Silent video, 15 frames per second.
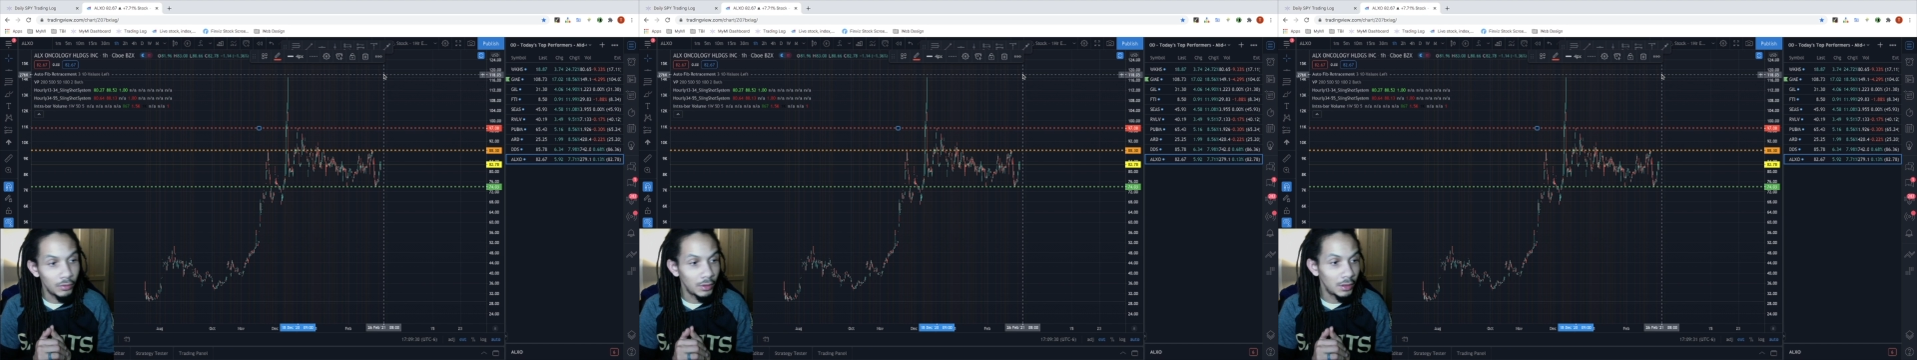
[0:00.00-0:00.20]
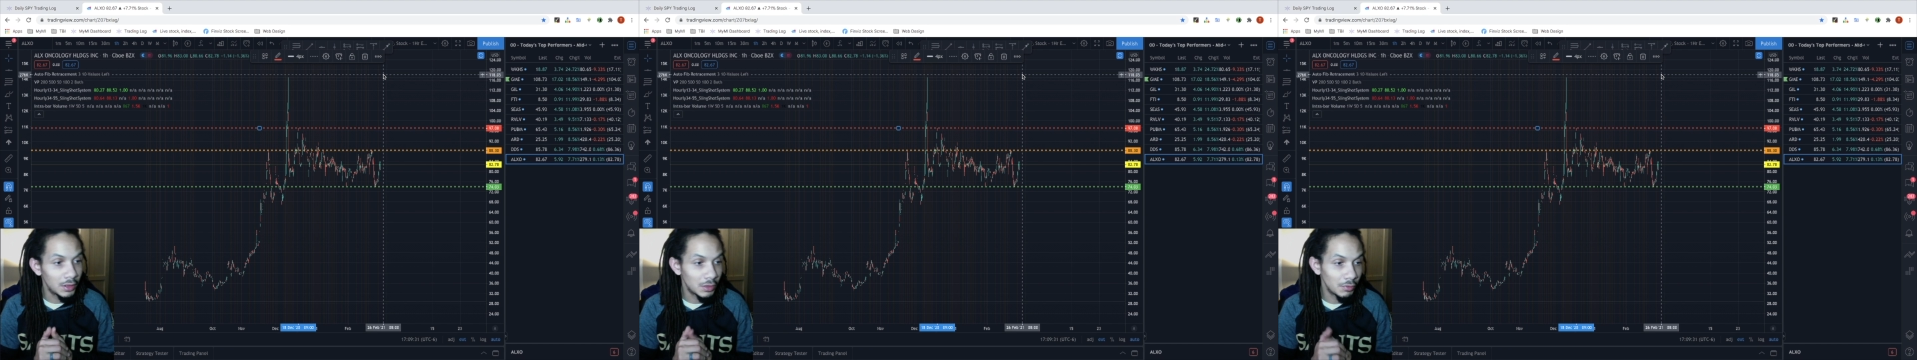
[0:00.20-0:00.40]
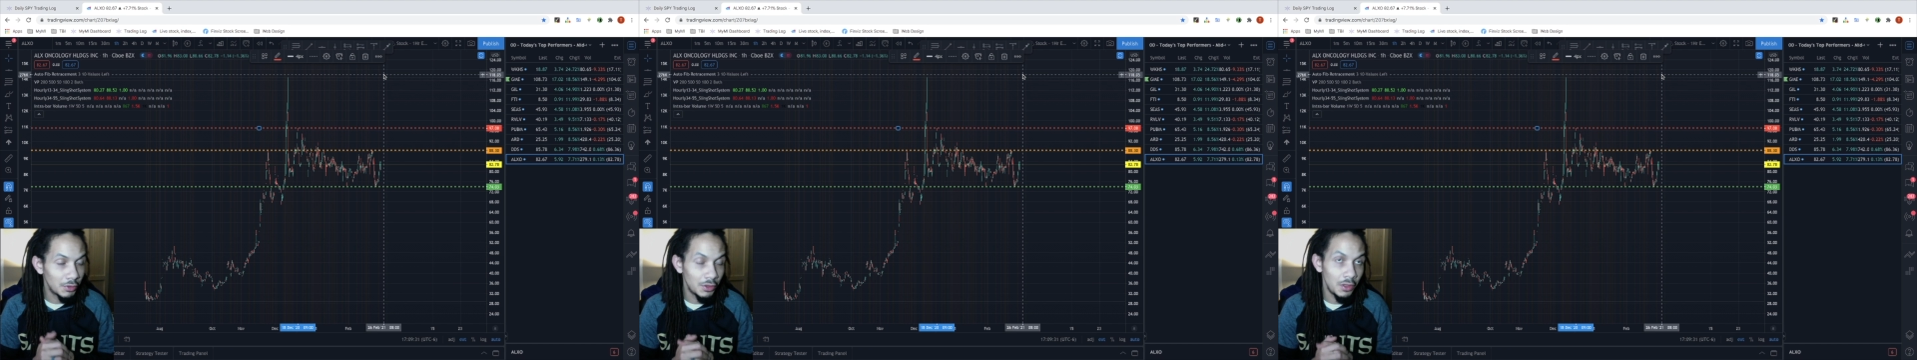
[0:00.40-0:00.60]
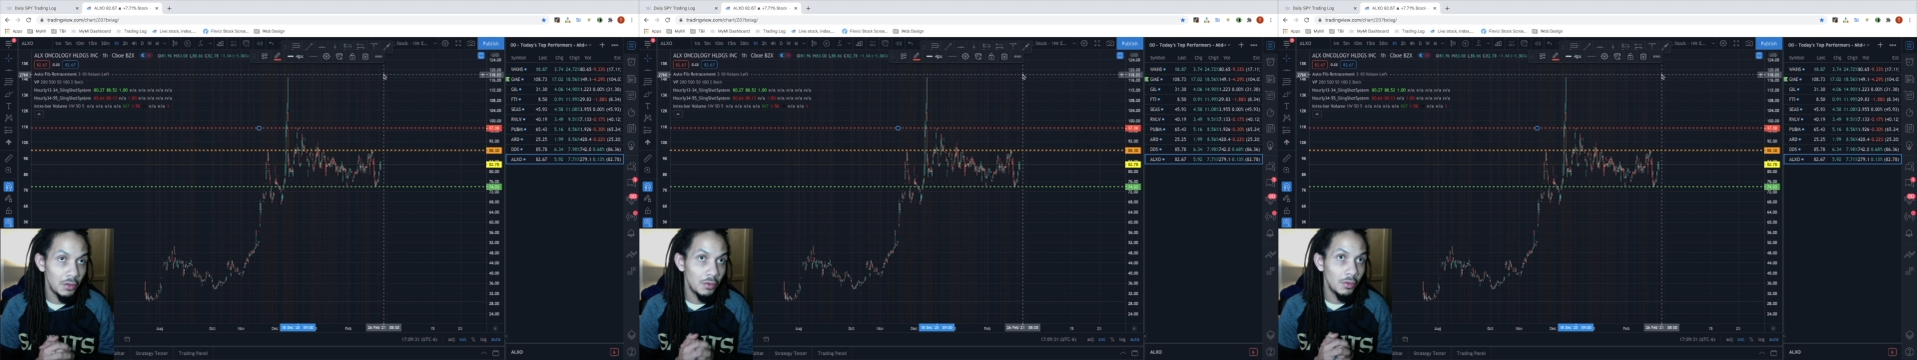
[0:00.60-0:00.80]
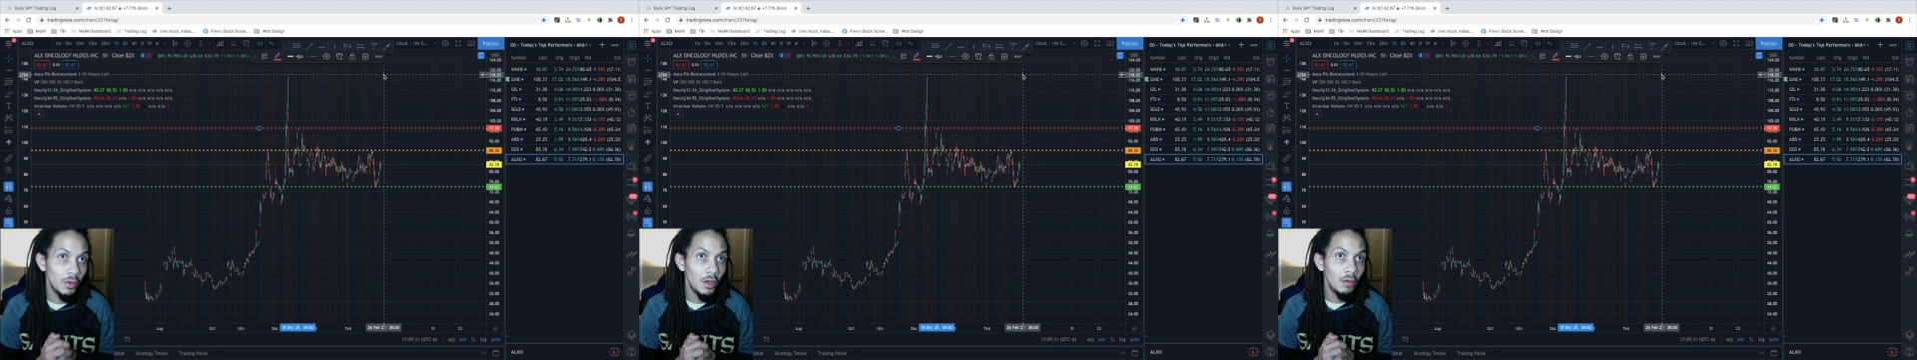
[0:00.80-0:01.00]
this with you
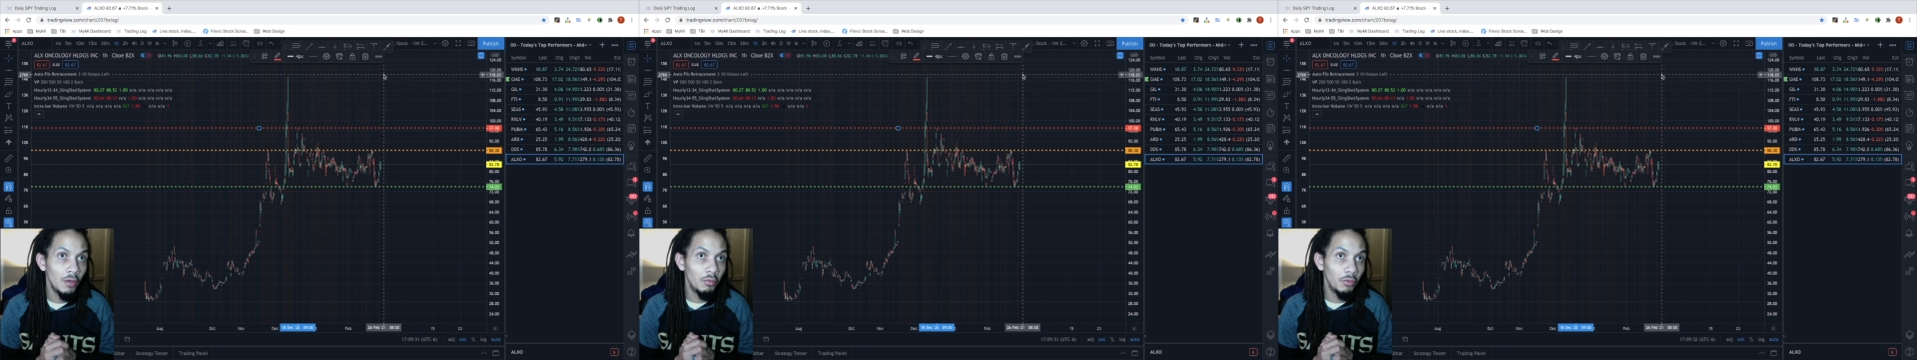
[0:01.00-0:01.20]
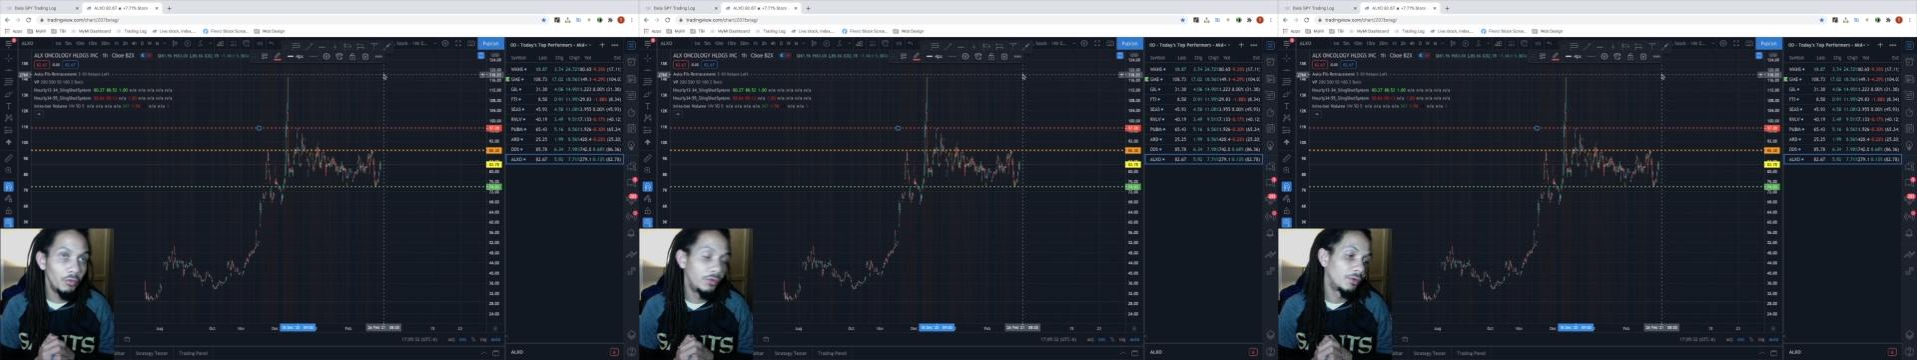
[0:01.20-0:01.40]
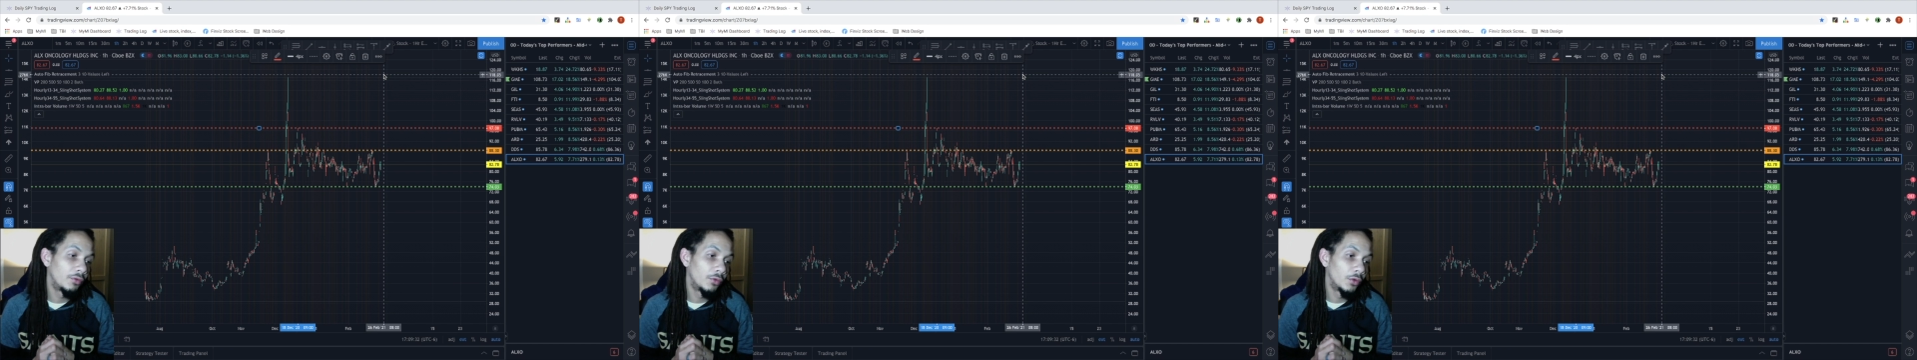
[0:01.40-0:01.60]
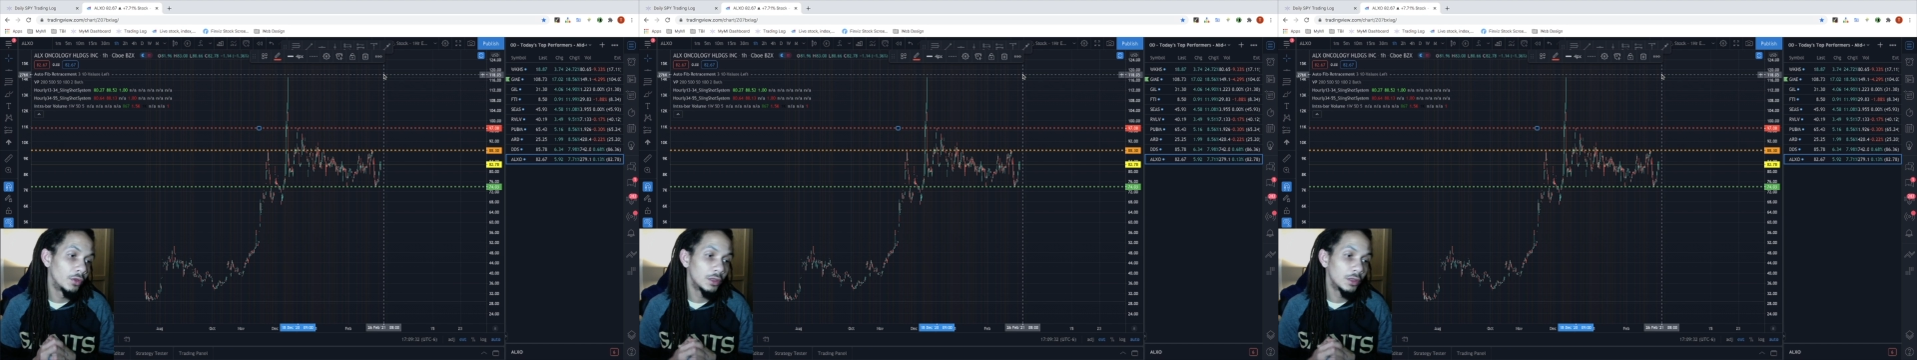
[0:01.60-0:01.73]
moving forward.